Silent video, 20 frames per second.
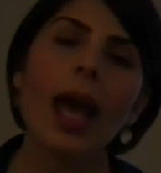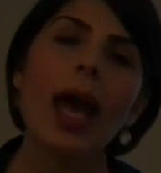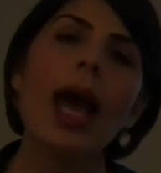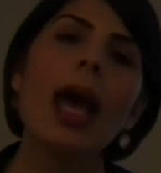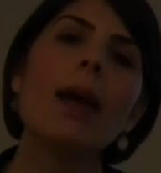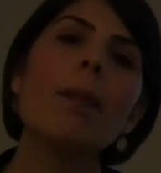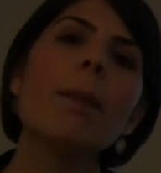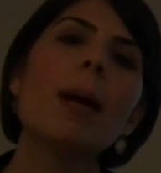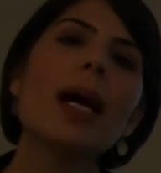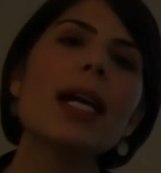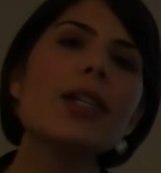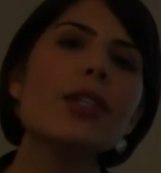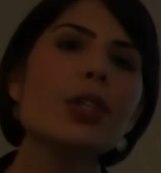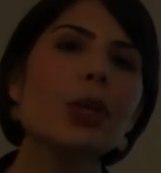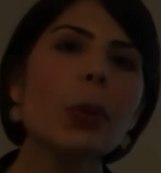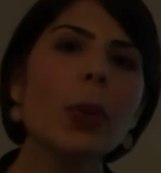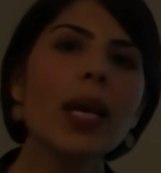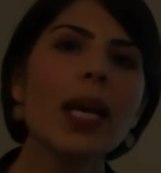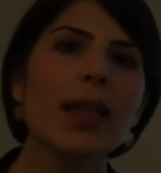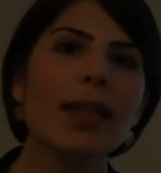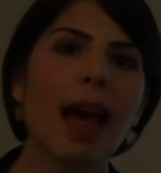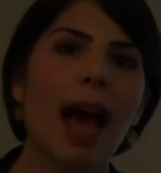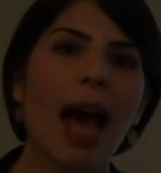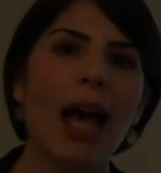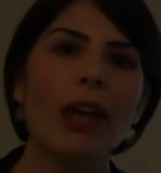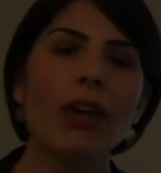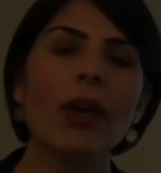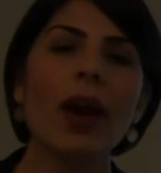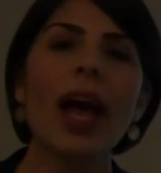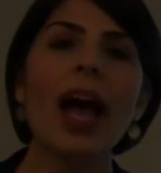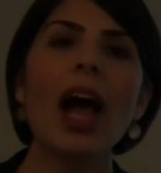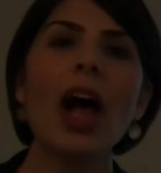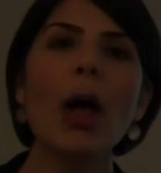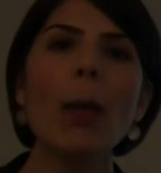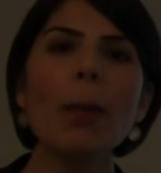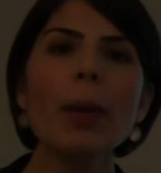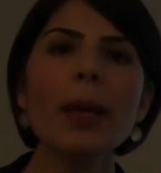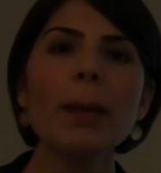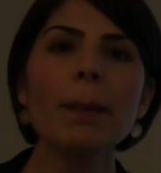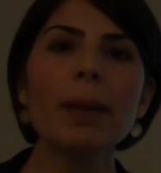And by doing that, you're
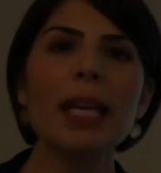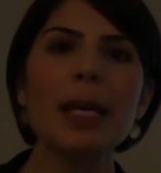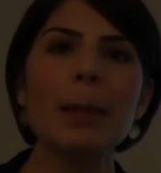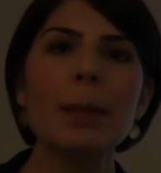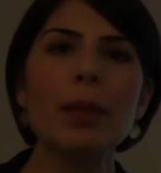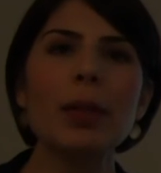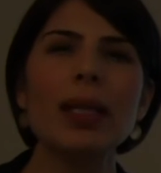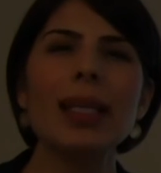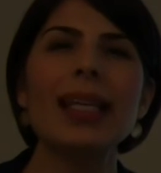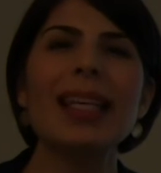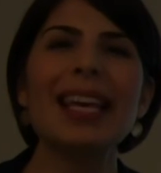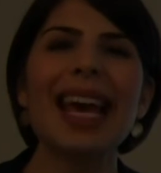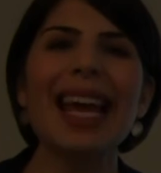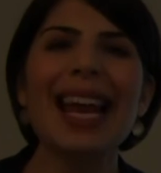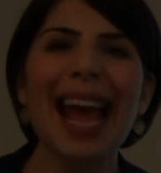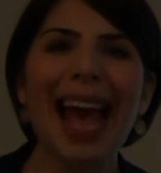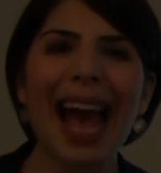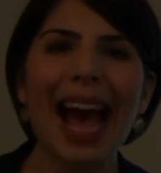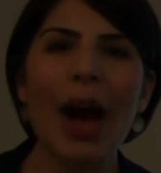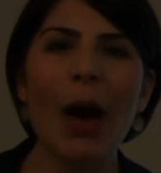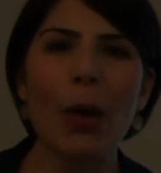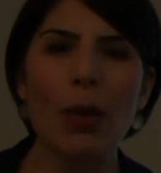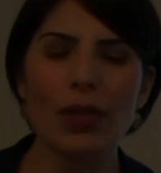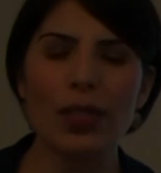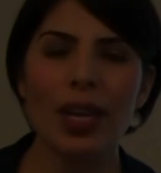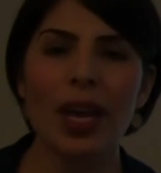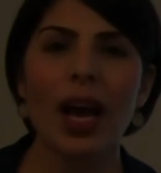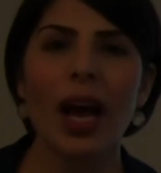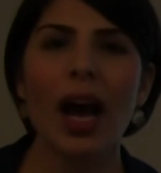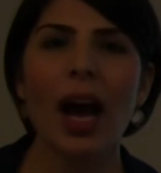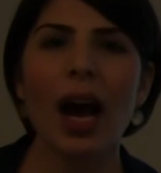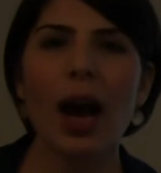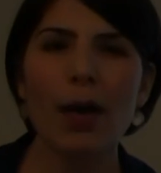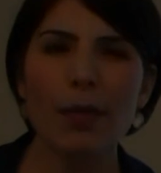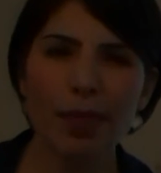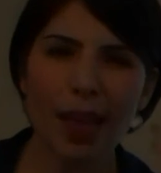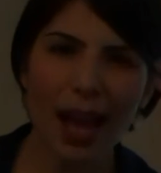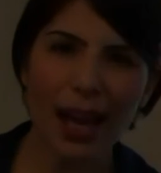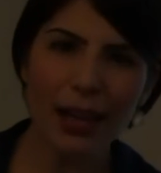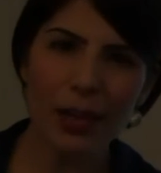helping people get out
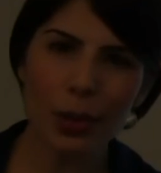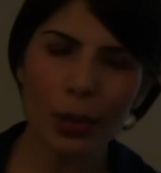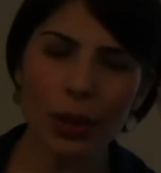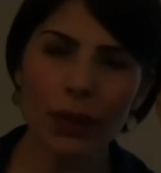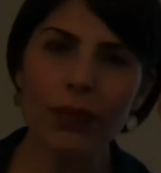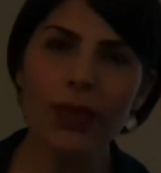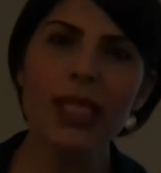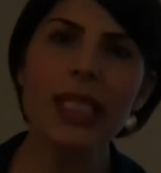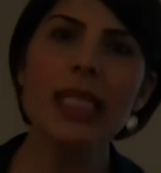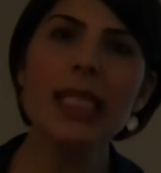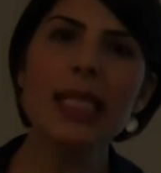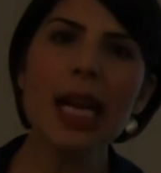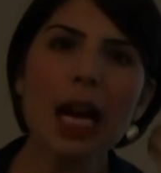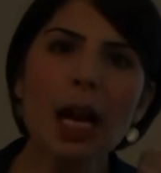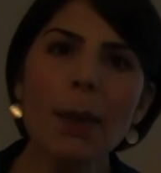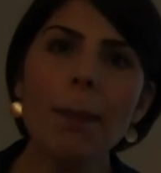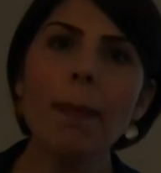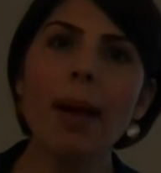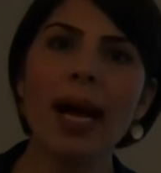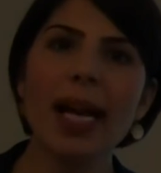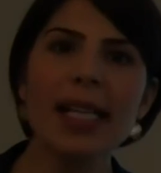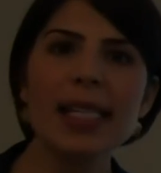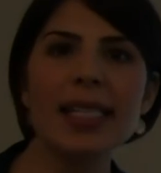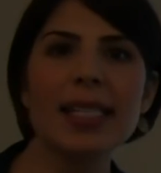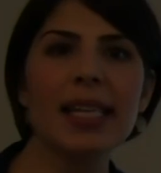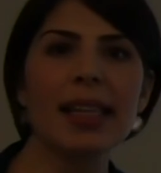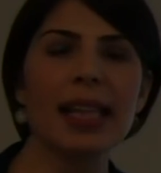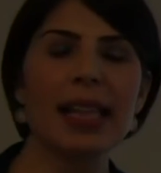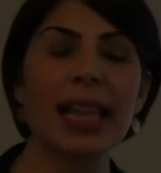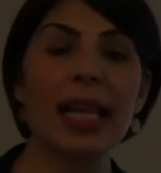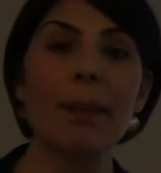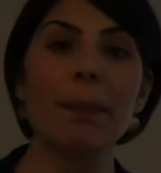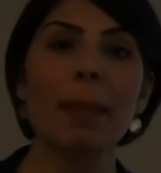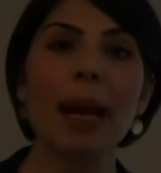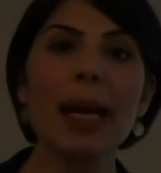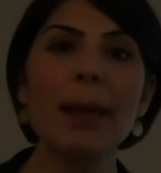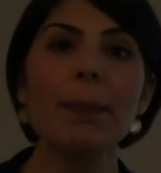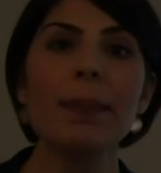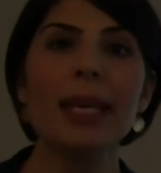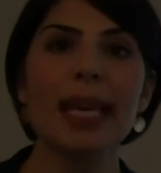of that sort of stuck mindset that they
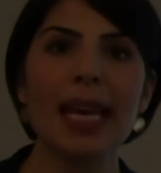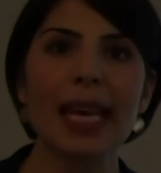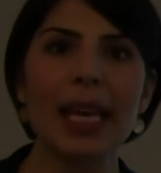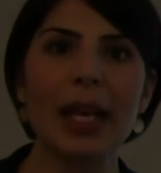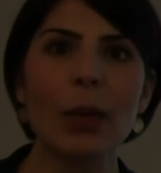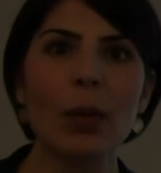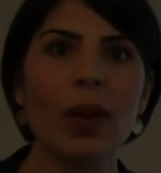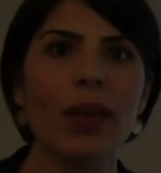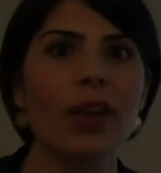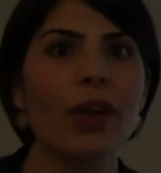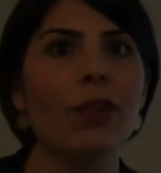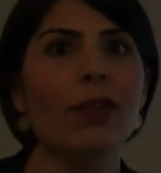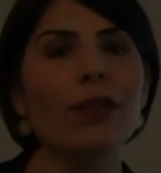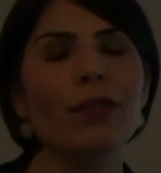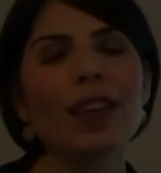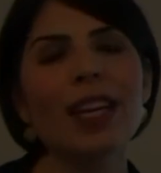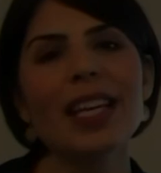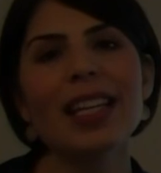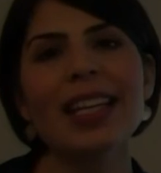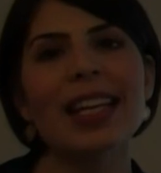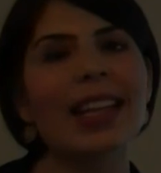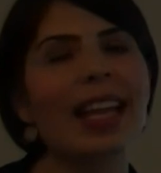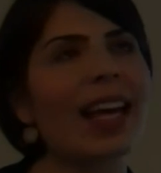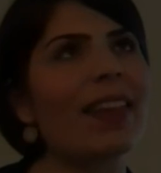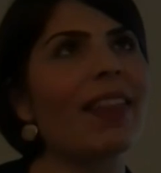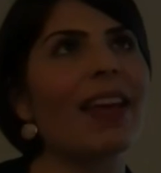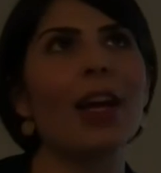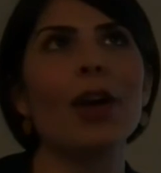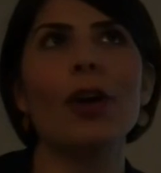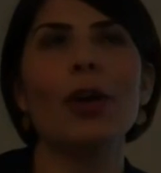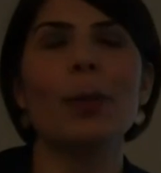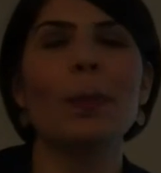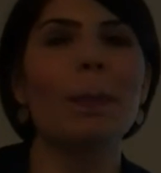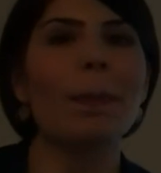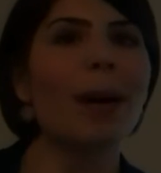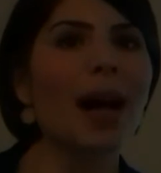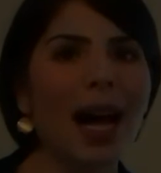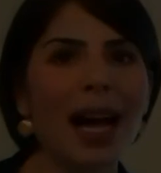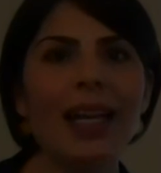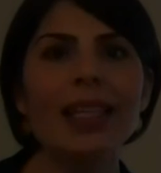might be in, where they're feeling like they couldn't
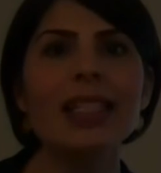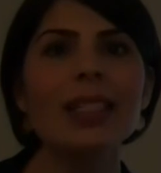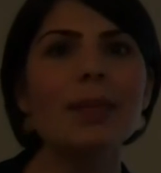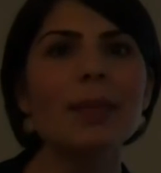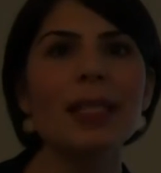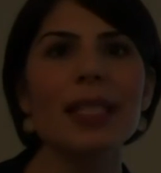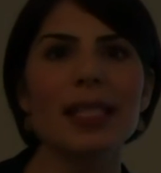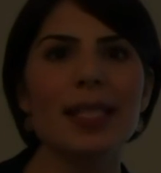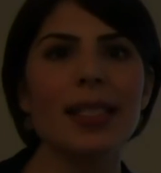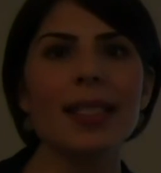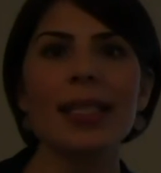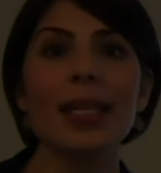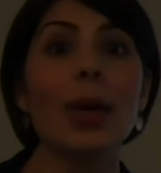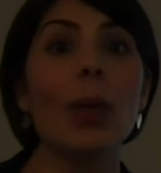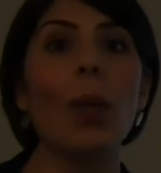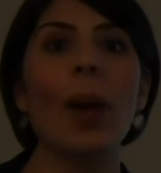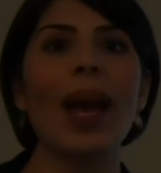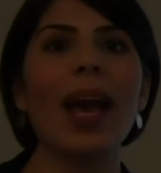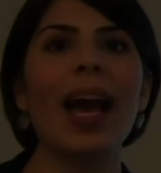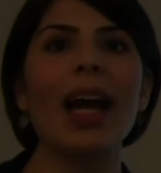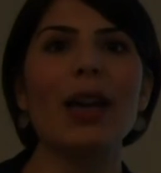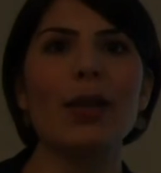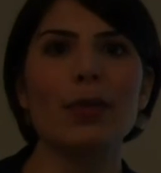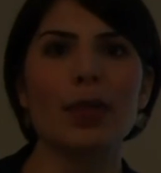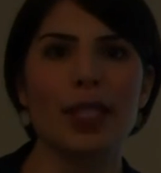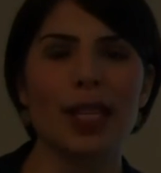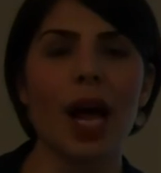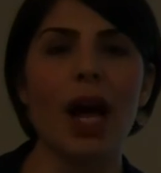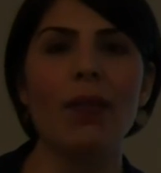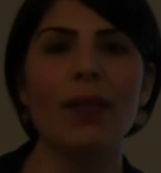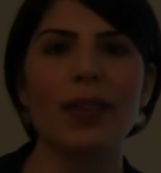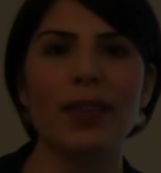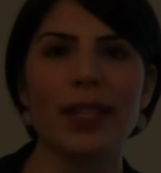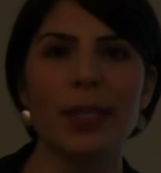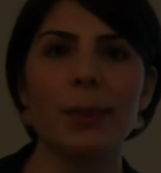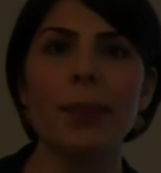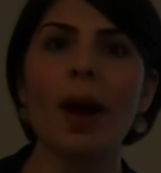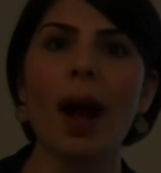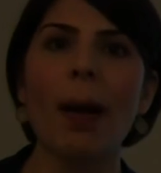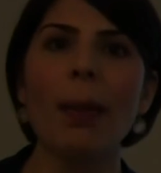possibly see a way out of resolving
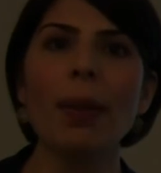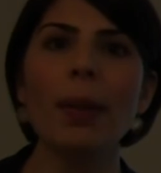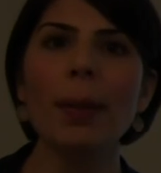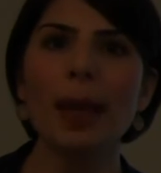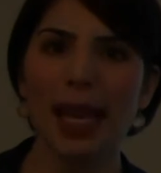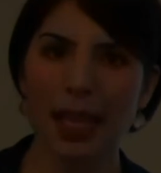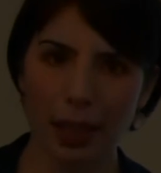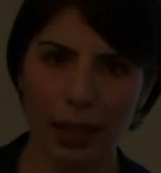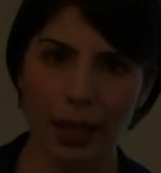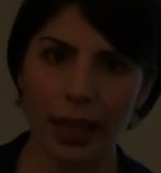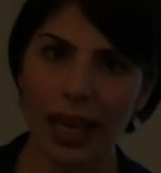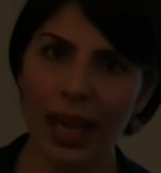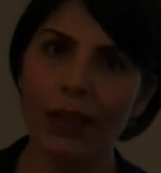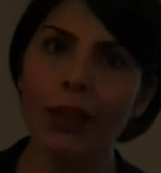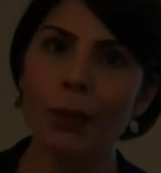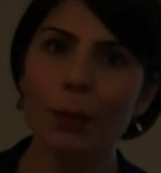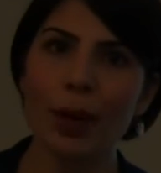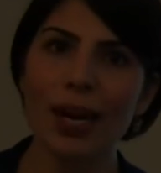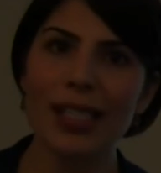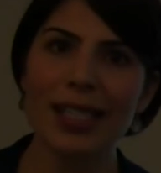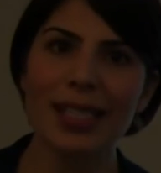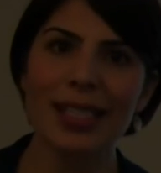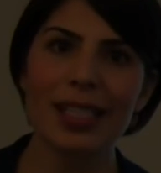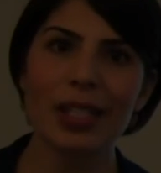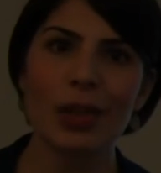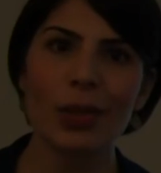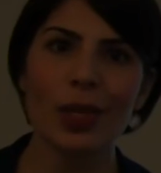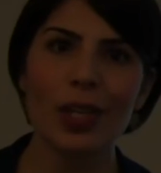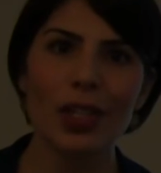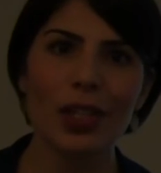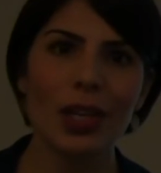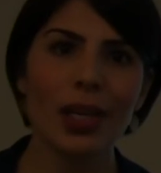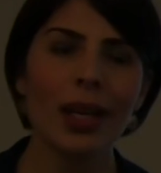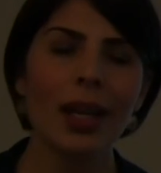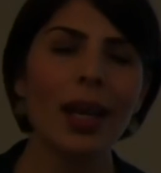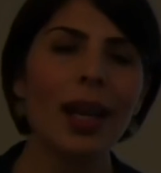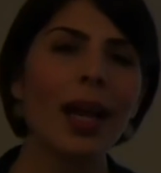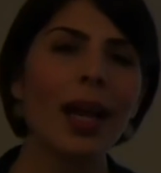this problem in the present situation,